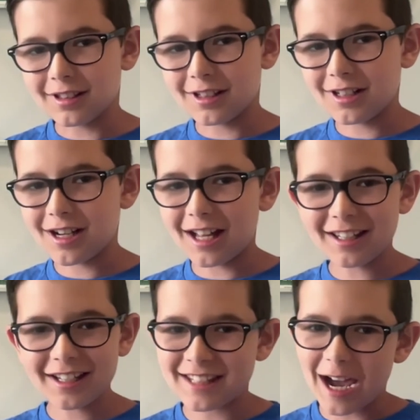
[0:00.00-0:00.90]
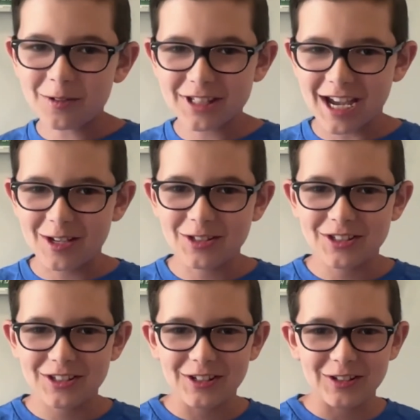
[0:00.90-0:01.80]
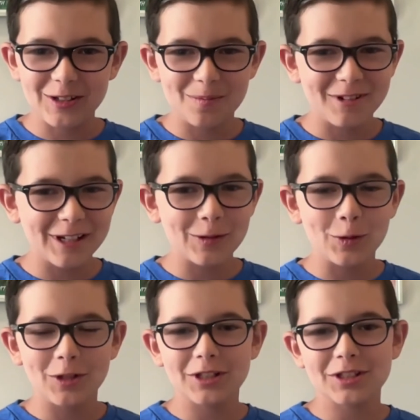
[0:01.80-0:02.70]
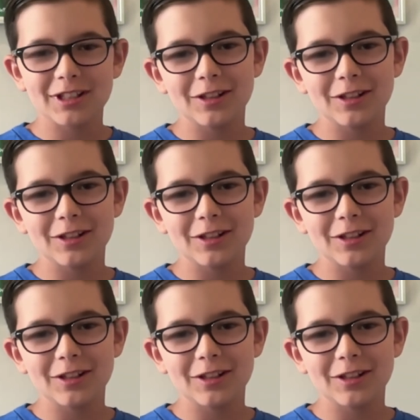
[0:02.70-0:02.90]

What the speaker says: I like downtowns. They're pretty cool.